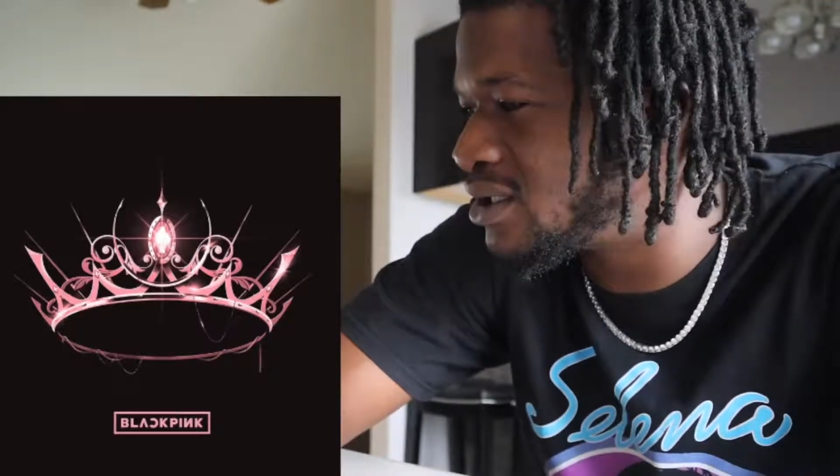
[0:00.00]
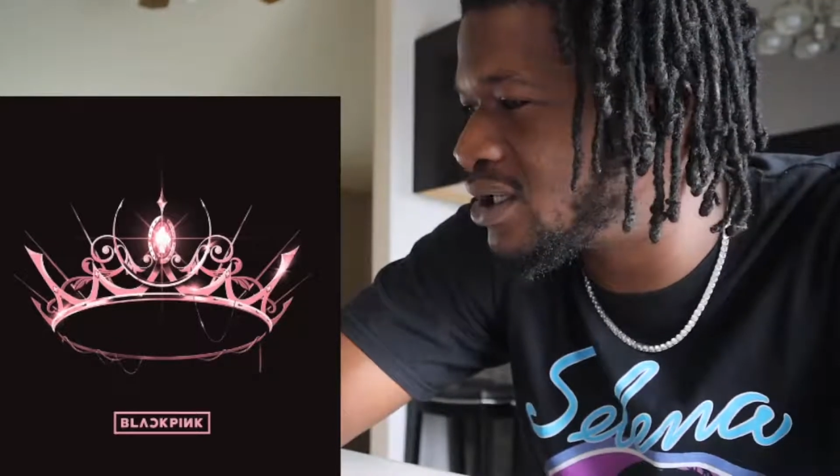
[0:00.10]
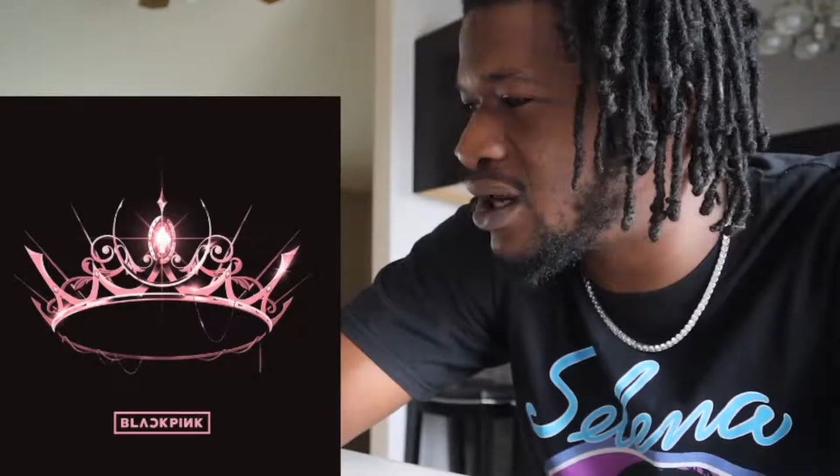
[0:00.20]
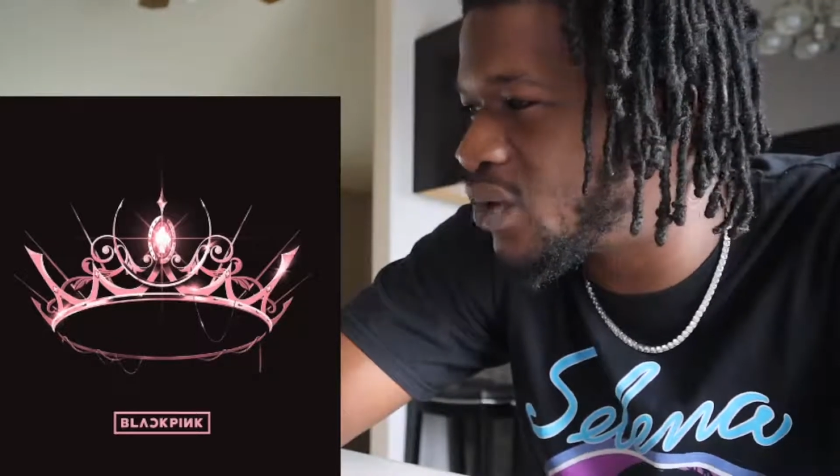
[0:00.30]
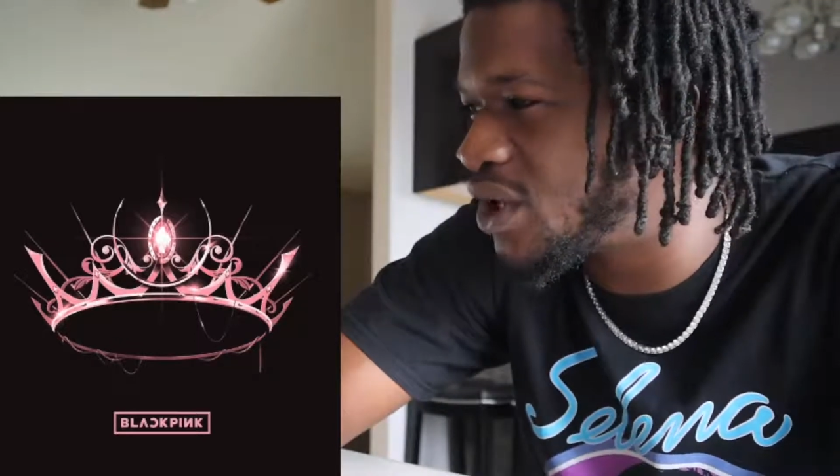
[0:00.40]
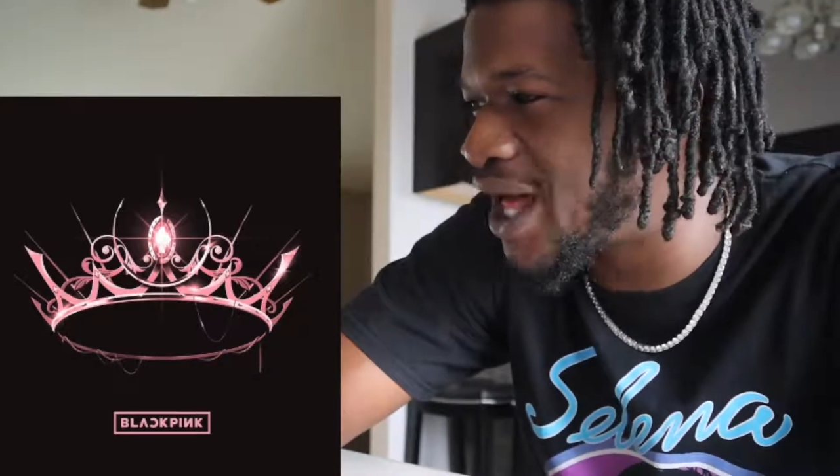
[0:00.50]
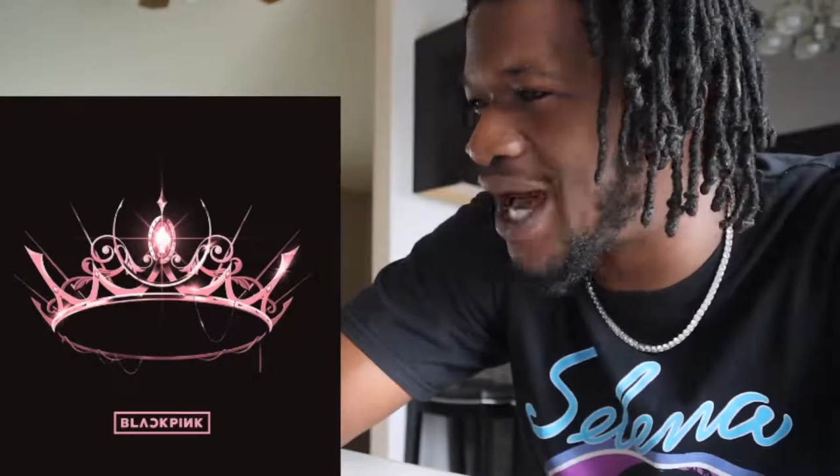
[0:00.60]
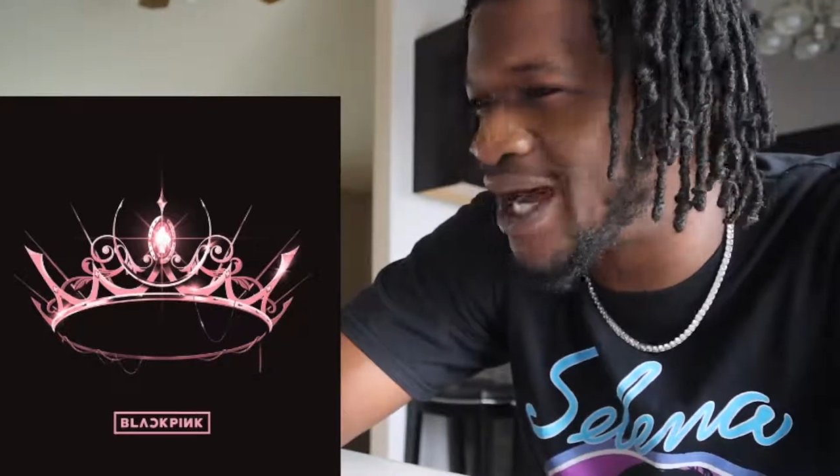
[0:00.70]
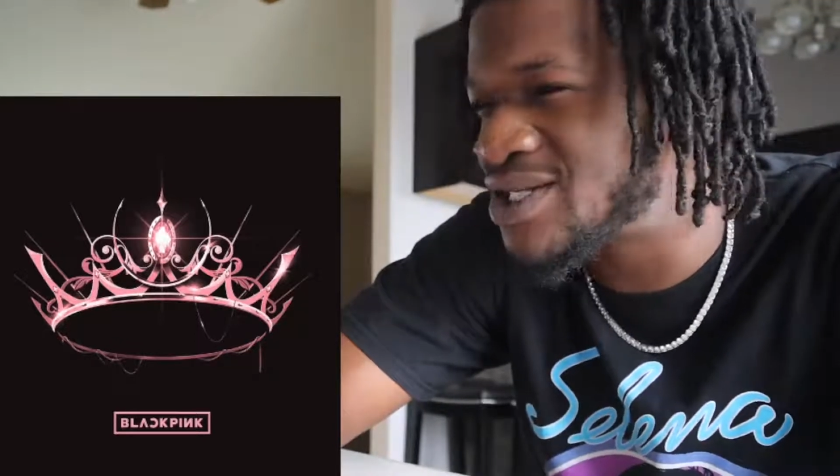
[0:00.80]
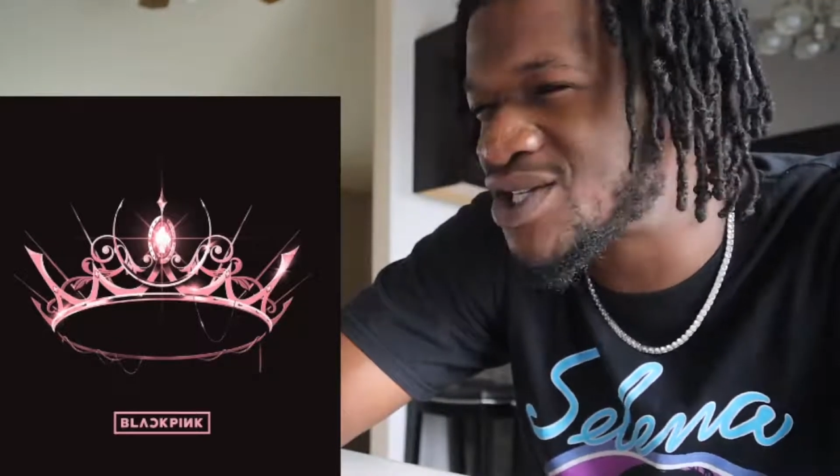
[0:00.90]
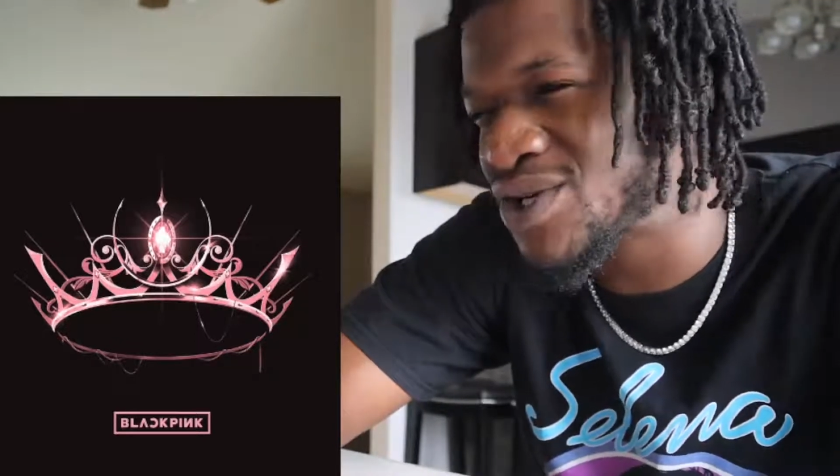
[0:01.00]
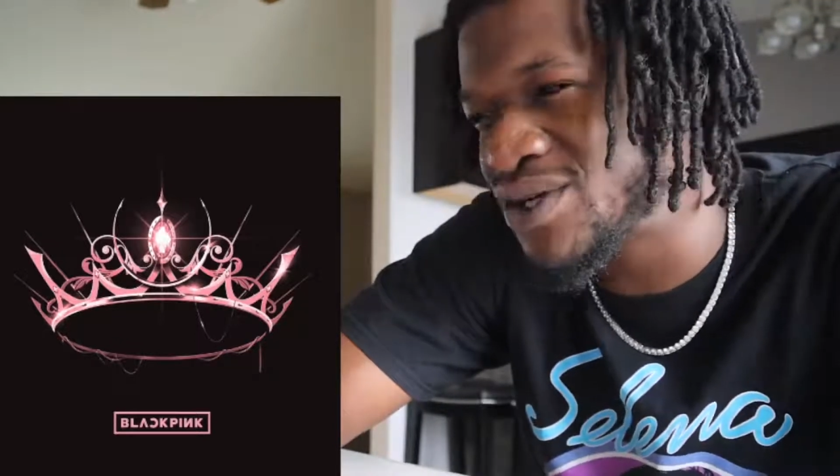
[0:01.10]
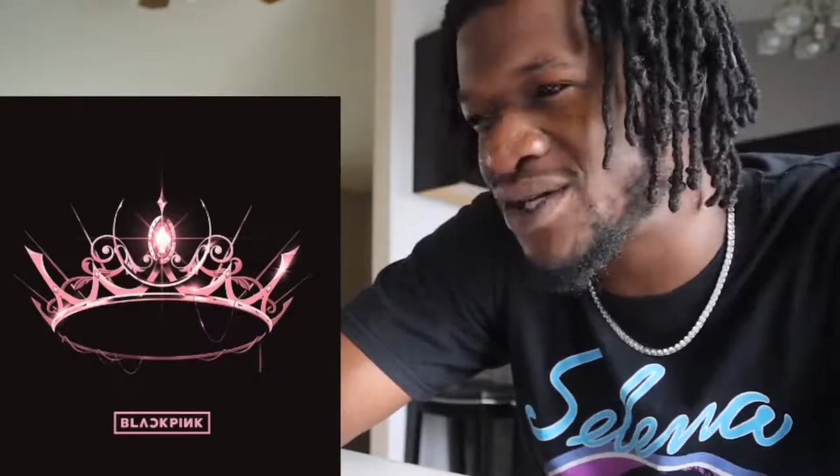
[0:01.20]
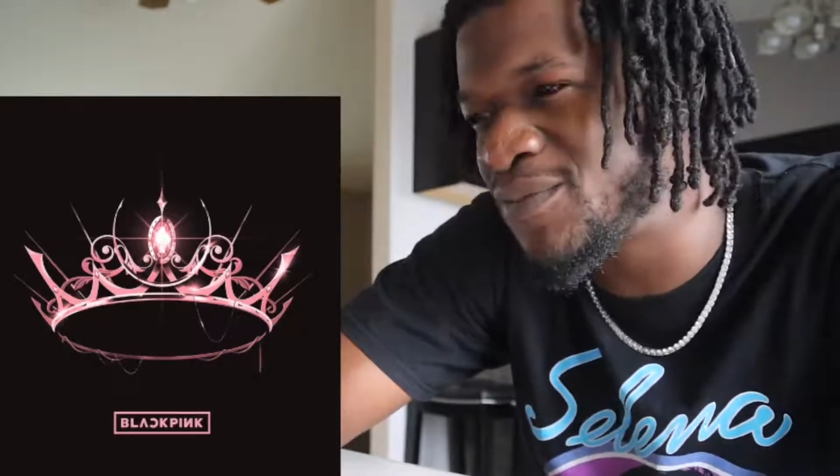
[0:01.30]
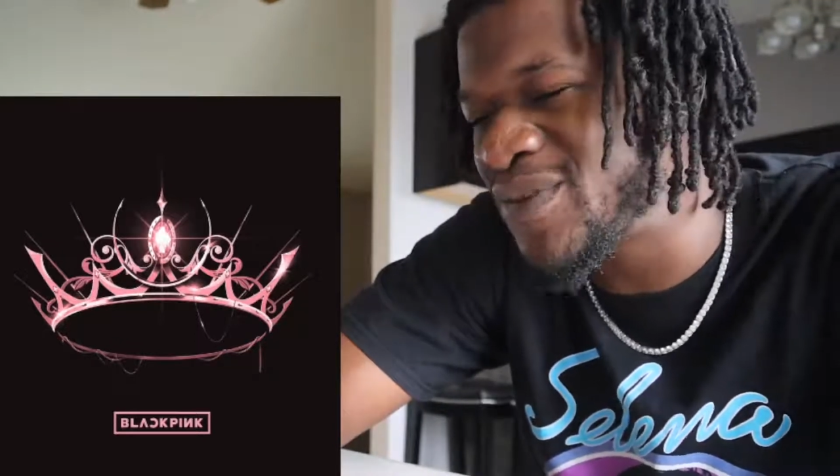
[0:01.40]
go with Ice
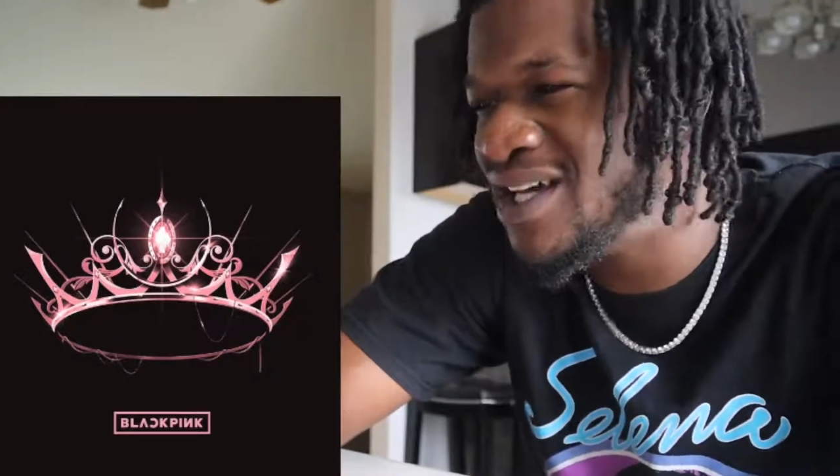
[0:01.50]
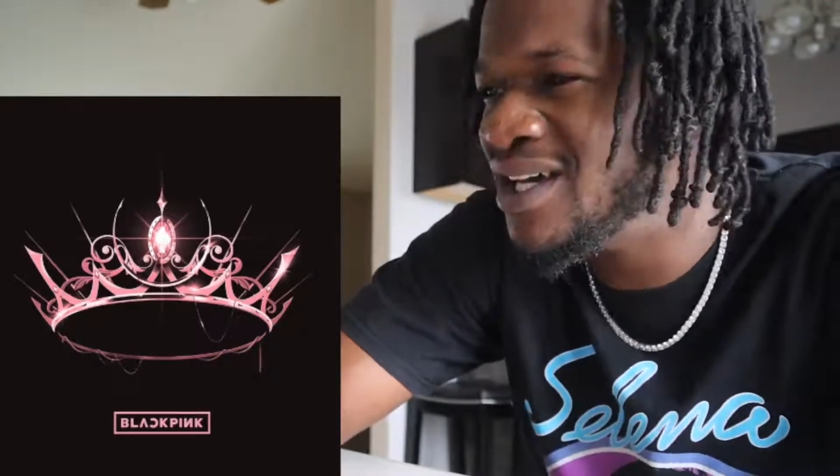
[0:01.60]
Cream.